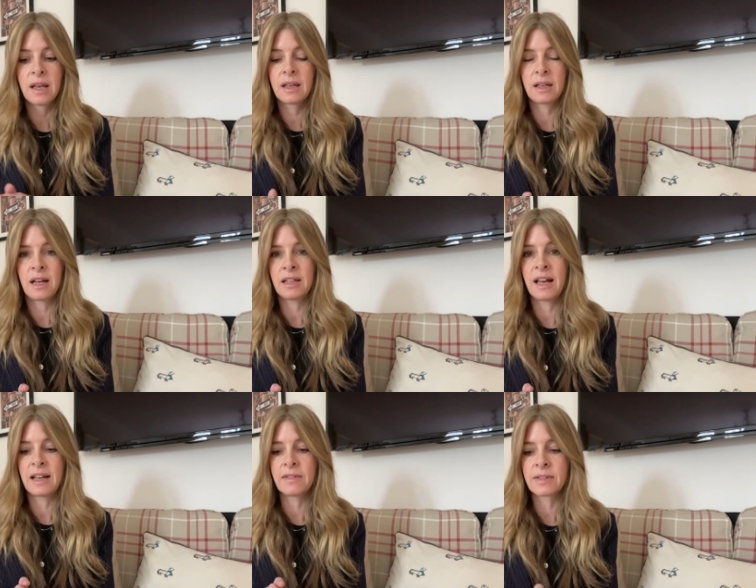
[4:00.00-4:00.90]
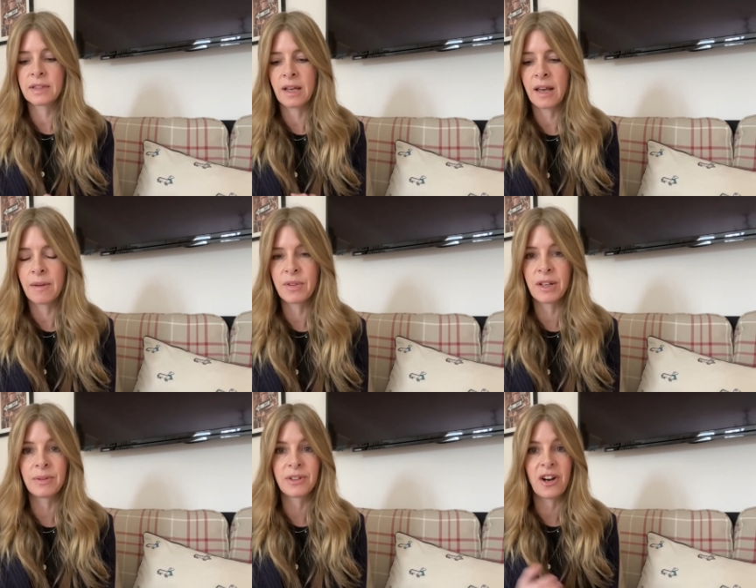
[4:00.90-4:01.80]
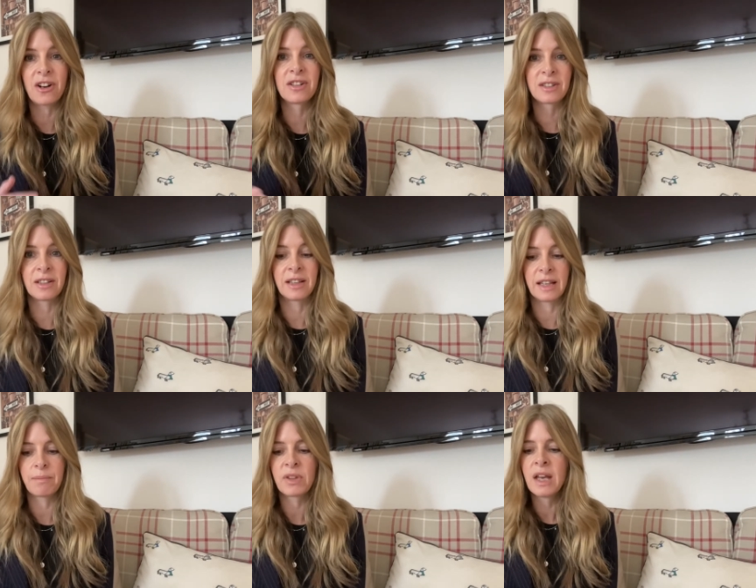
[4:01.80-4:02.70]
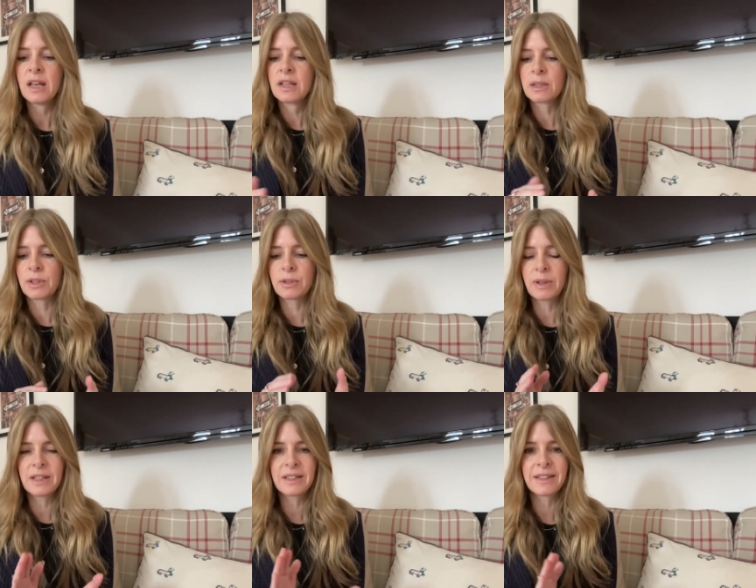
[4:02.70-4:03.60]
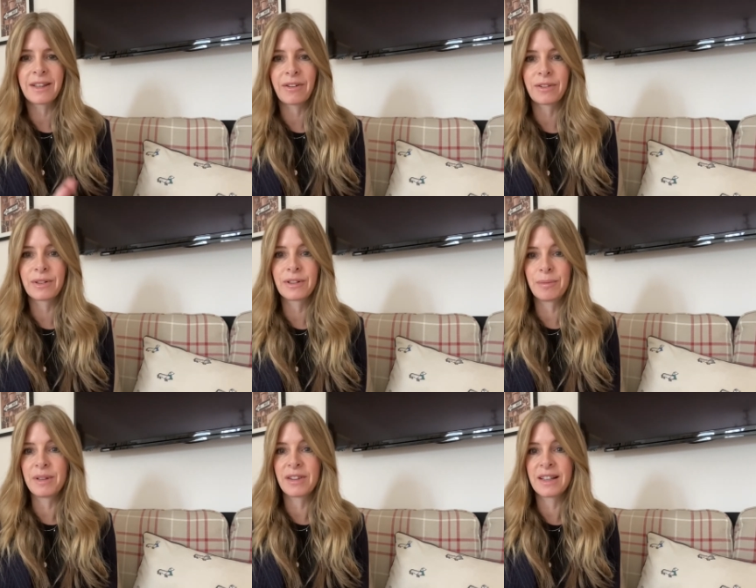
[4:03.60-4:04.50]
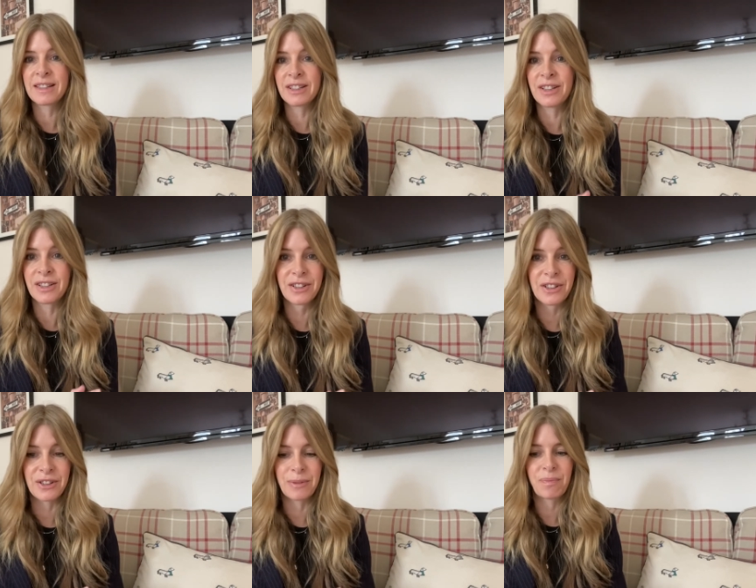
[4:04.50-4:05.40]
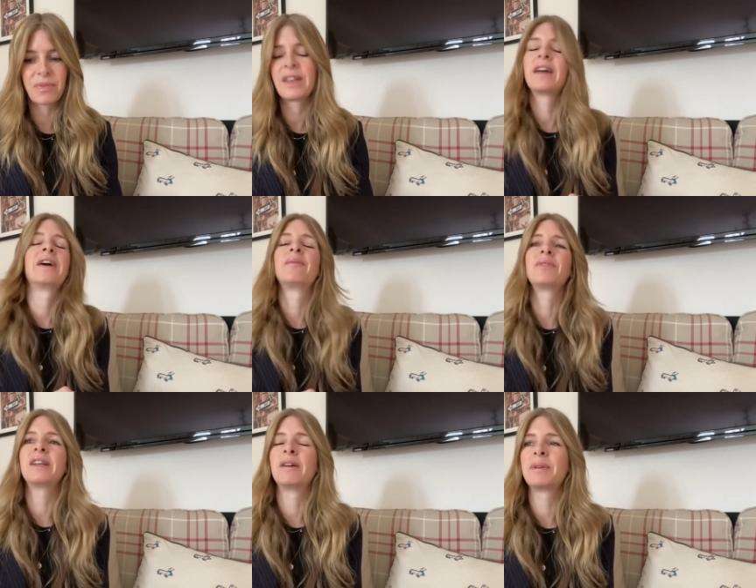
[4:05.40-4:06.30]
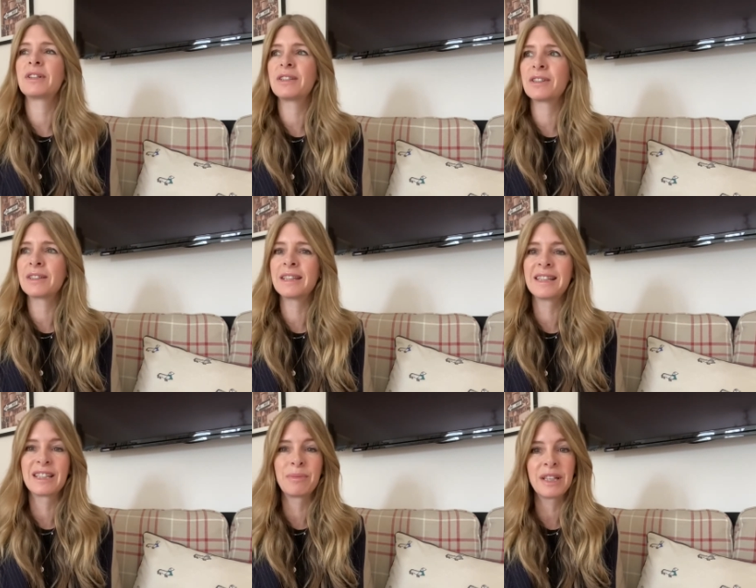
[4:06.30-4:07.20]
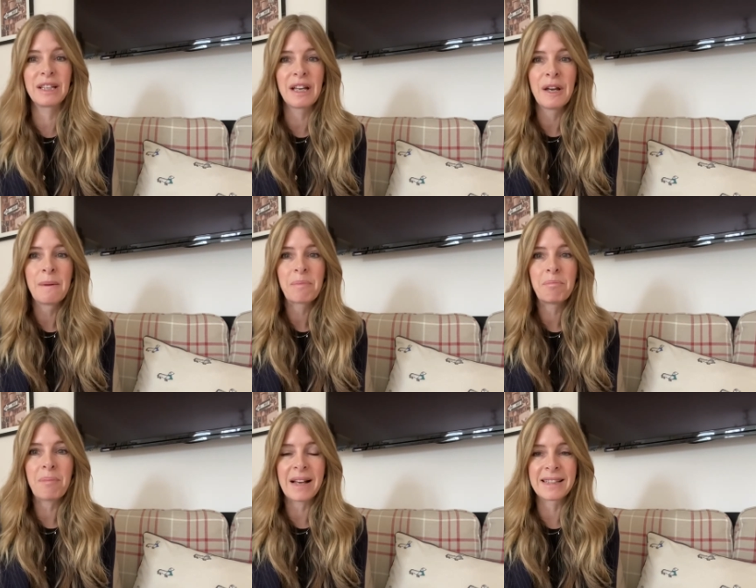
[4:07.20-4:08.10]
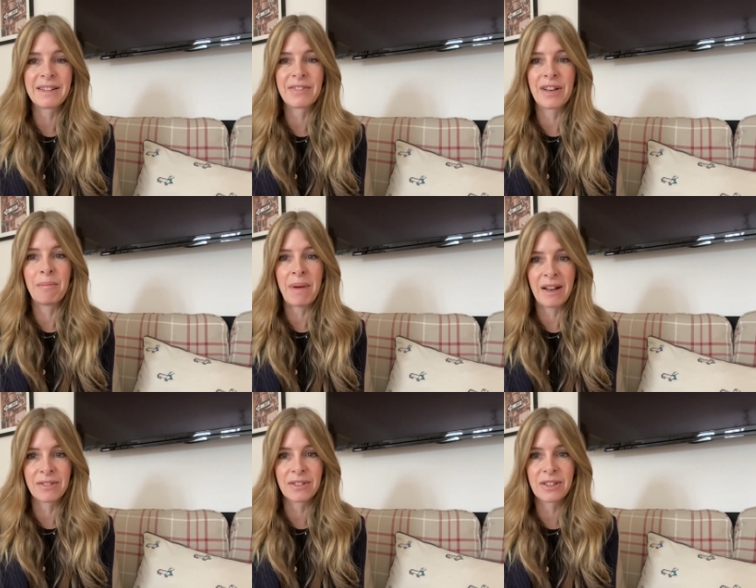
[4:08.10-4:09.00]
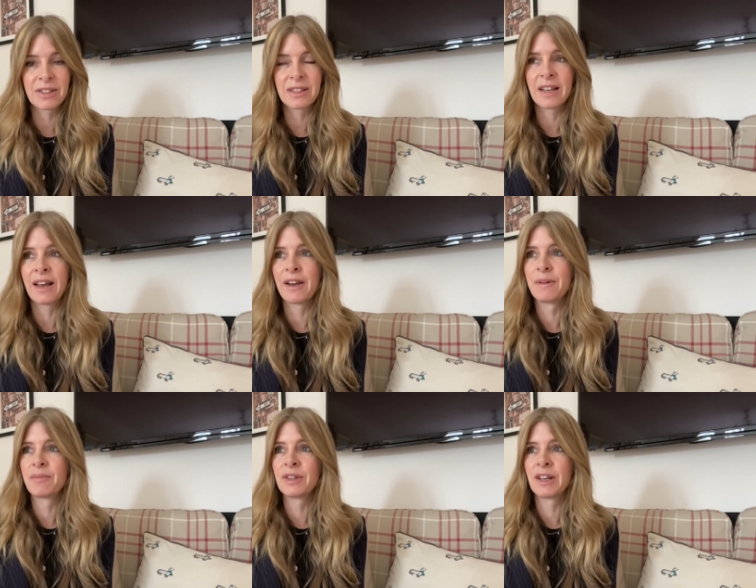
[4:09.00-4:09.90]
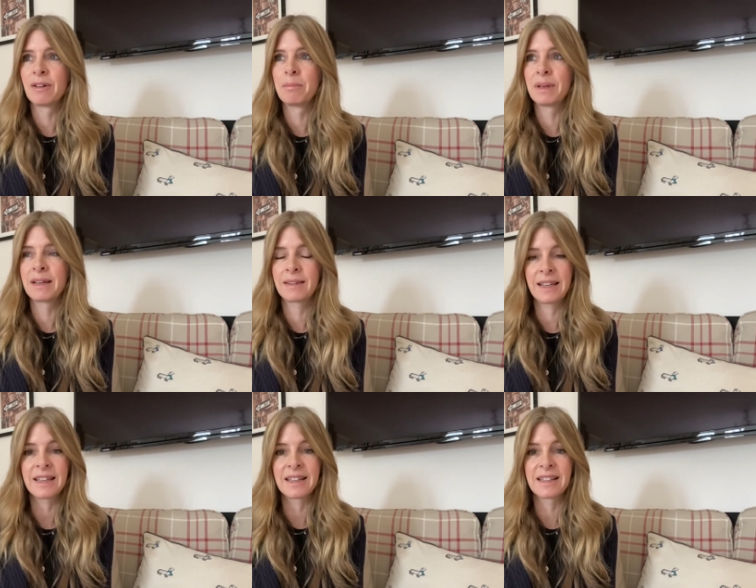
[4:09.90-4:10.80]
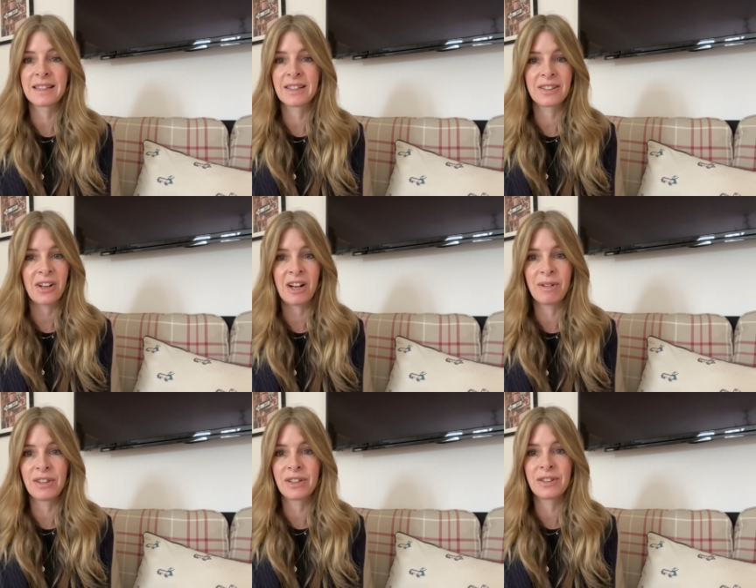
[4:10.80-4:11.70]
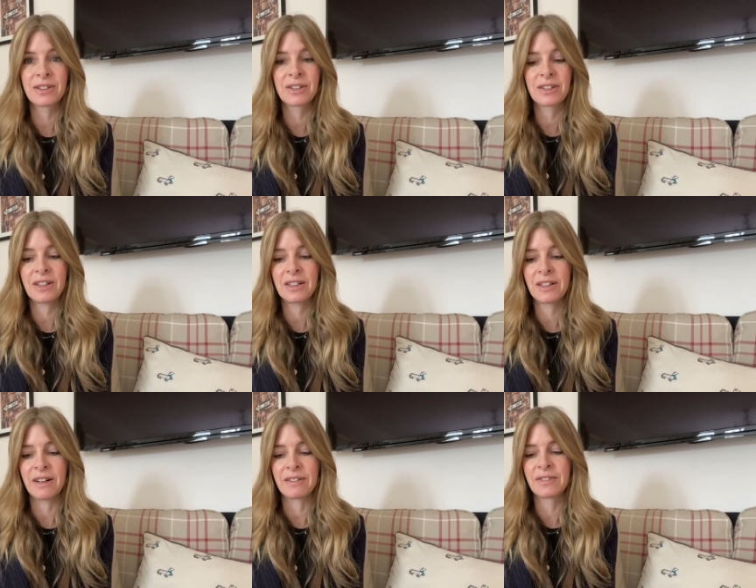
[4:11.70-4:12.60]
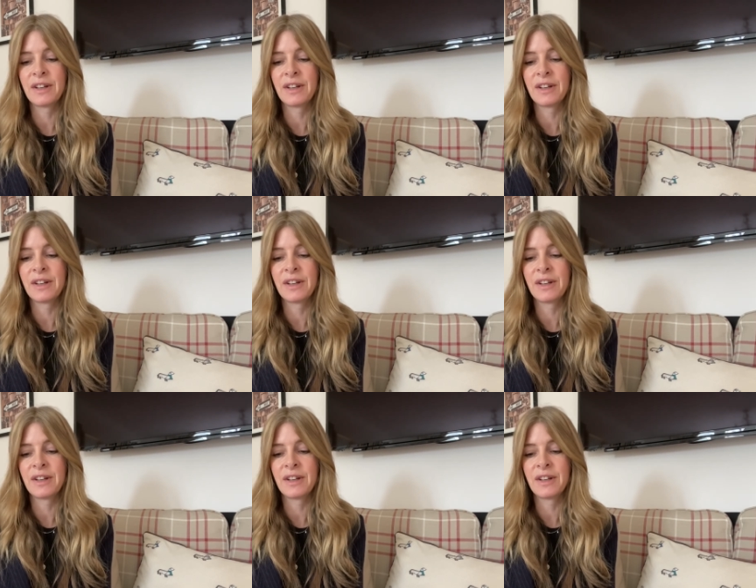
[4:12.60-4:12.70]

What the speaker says: in our lives, constantly. So I just wanted to go through a couple of things that you can do, because it doesn't need to be massive amounts, and big things to start with. You can just start off